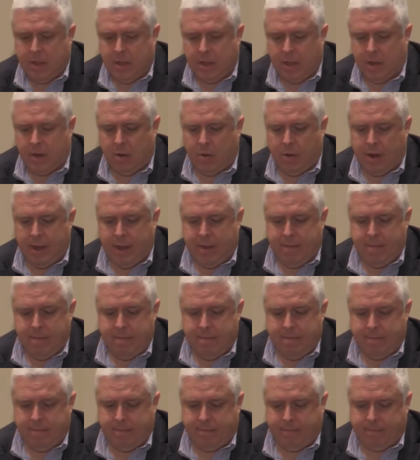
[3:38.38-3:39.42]
All right.
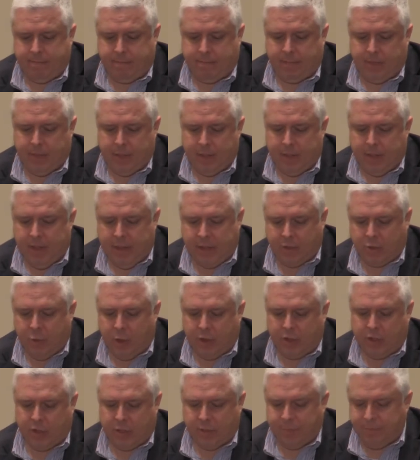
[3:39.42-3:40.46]
Next
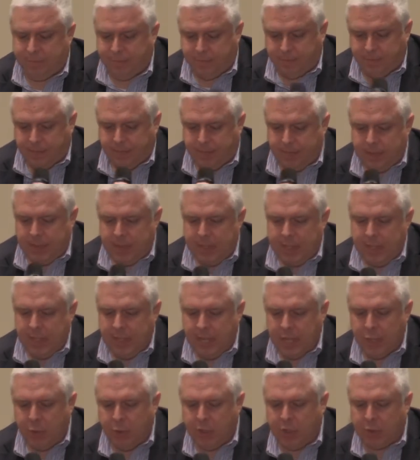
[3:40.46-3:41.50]
question.
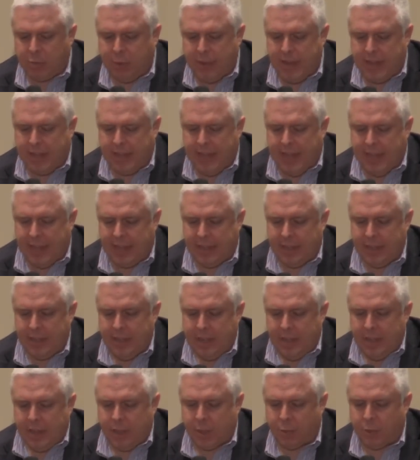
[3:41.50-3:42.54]
Can you explain again
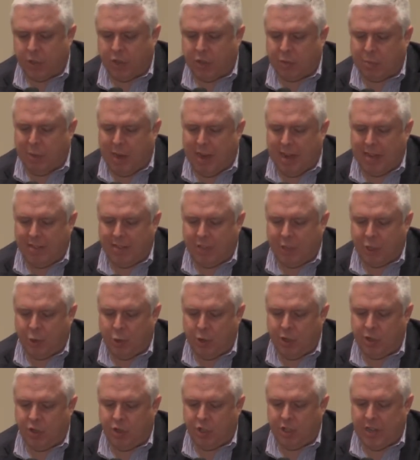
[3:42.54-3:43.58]
the response a
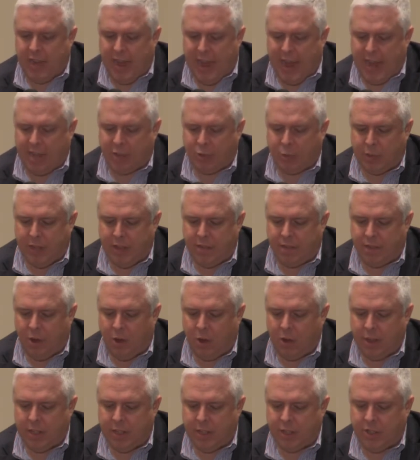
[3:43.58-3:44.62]
Christian has when they
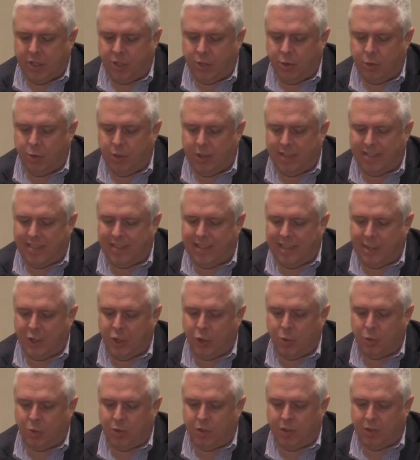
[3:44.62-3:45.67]
fall into a
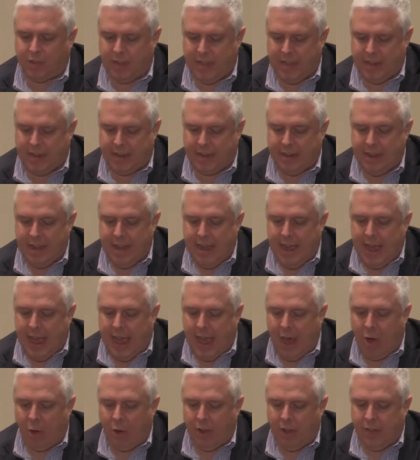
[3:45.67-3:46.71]
sexual sin?
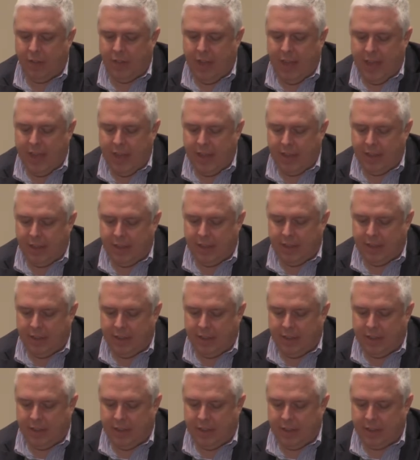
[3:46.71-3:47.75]
How can they,
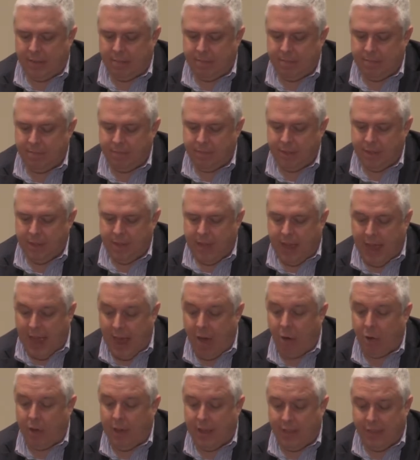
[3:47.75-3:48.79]
um,
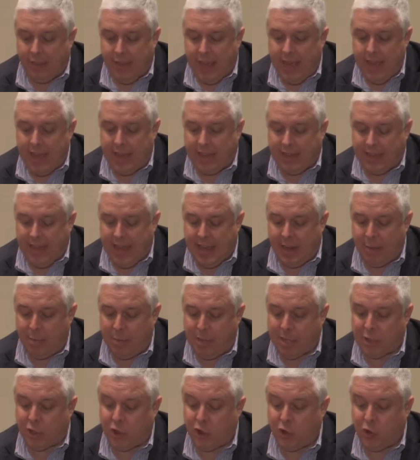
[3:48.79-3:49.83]
how can they again
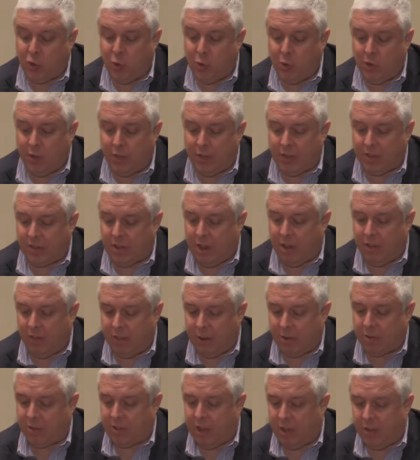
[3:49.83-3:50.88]
be assured of the,
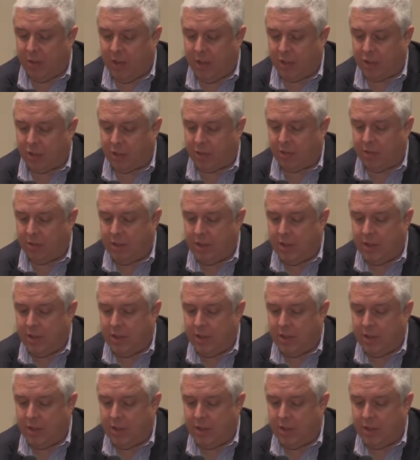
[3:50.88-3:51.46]
their salvation?